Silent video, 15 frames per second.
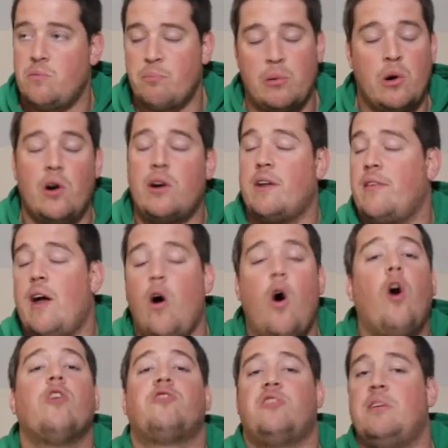Book, they
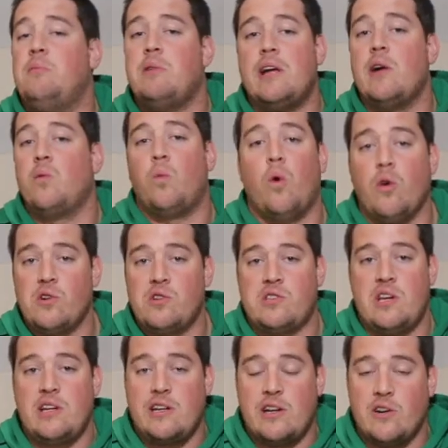all seem to get worse
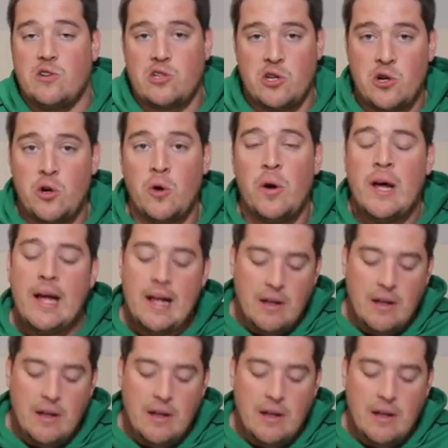in year two.